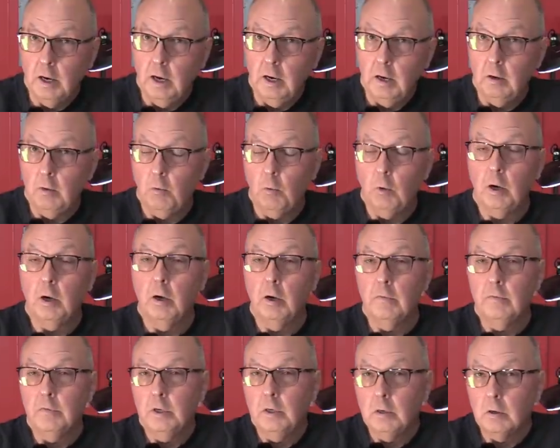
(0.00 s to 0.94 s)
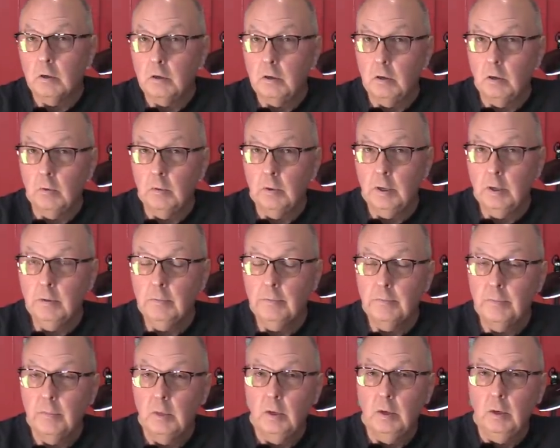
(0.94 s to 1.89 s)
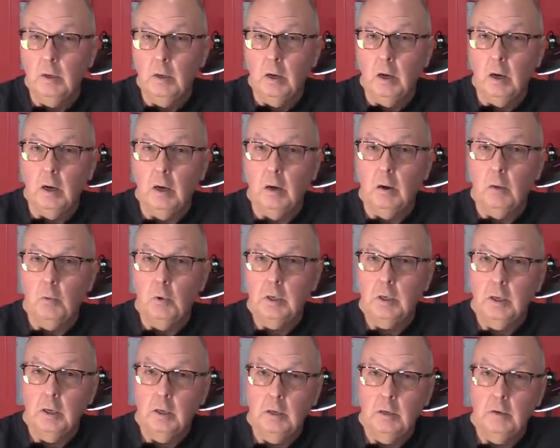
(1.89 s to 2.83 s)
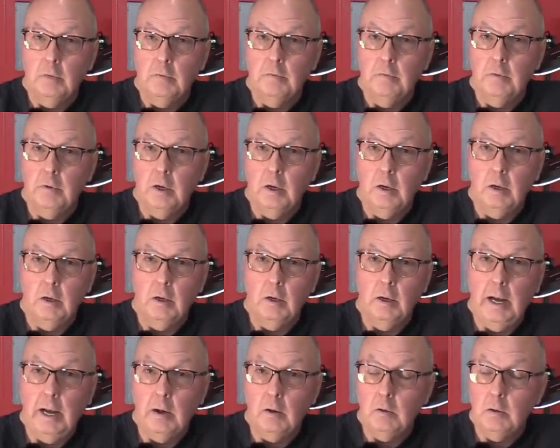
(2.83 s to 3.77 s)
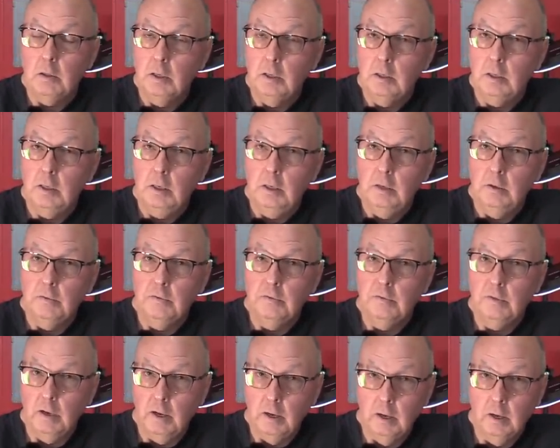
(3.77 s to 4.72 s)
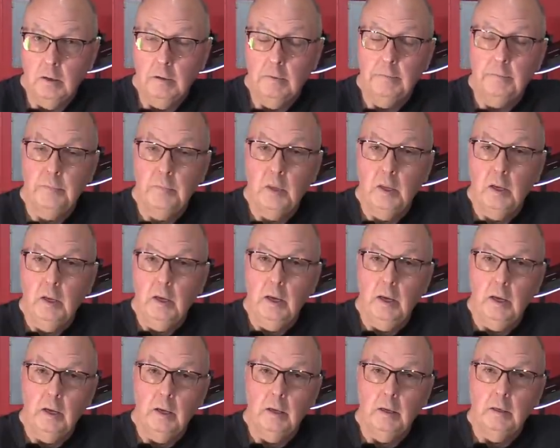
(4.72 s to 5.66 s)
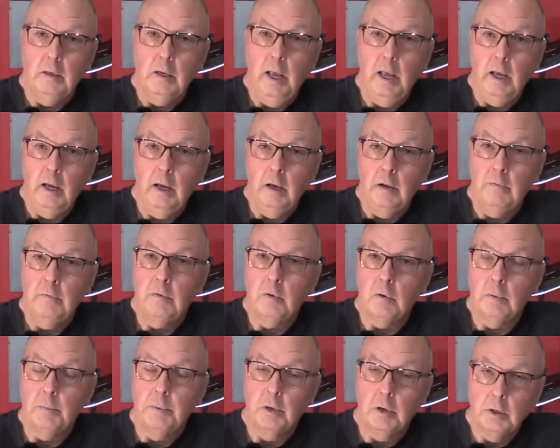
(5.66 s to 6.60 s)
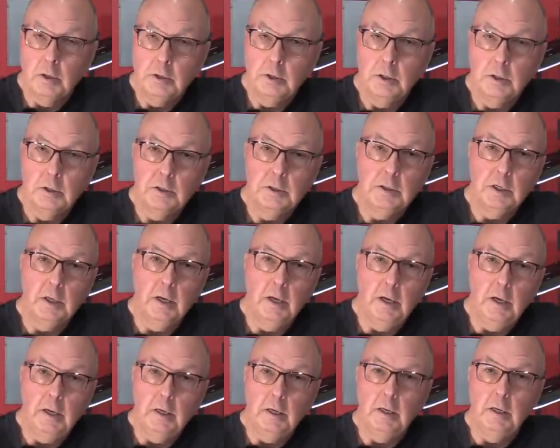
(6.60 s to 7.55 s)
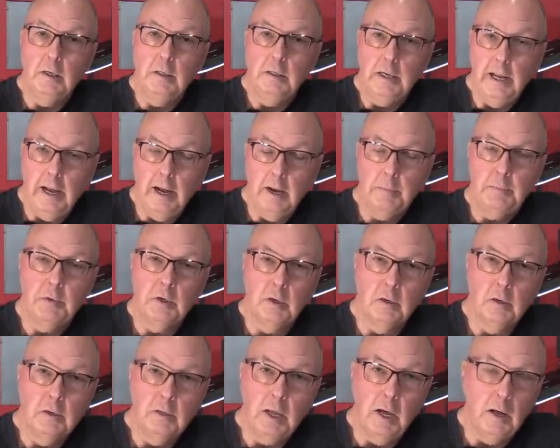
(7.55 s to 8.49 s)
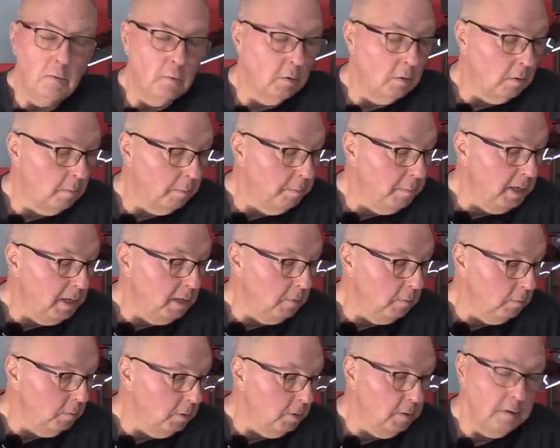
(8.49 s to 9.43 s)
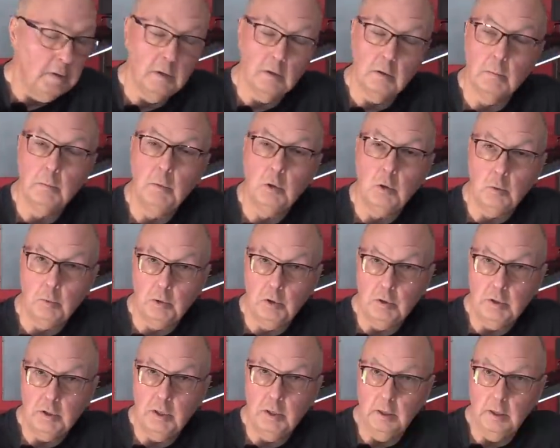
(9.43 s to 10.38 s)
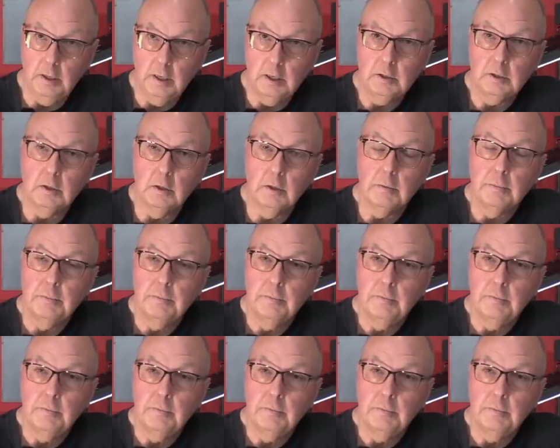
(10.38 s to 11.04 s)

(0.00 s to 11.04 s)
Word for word: out wherever you're going, what kind of outlet is there, and have or purchase an adapter that will mate with your mobile connector.